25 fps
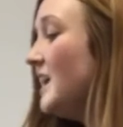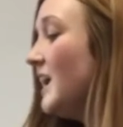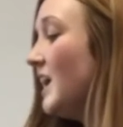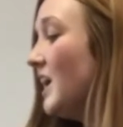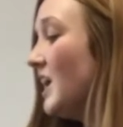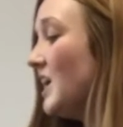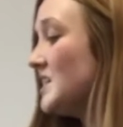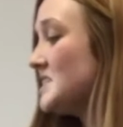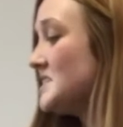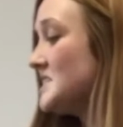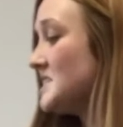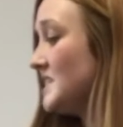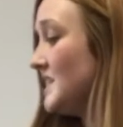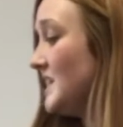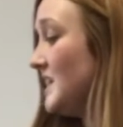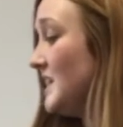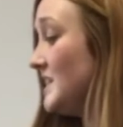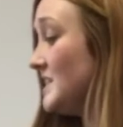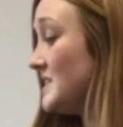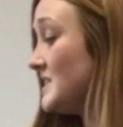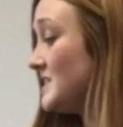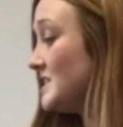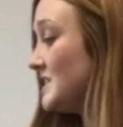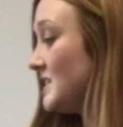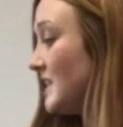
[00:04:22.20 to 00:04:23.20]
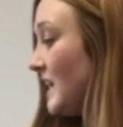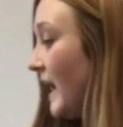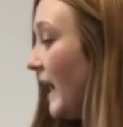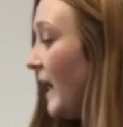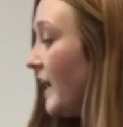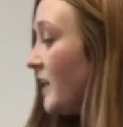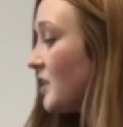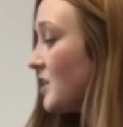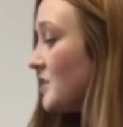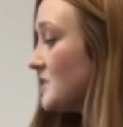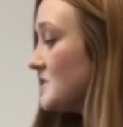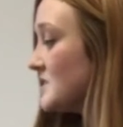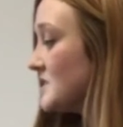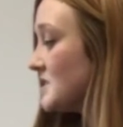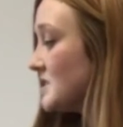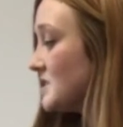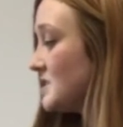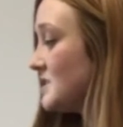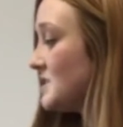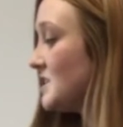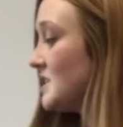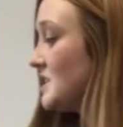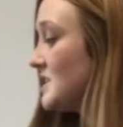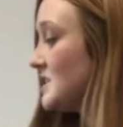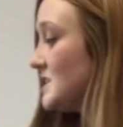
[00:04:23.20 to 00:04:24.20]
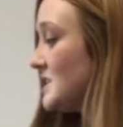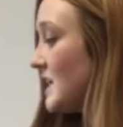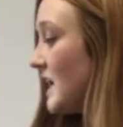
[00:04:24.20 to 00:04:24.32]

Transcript: A seed scatters. The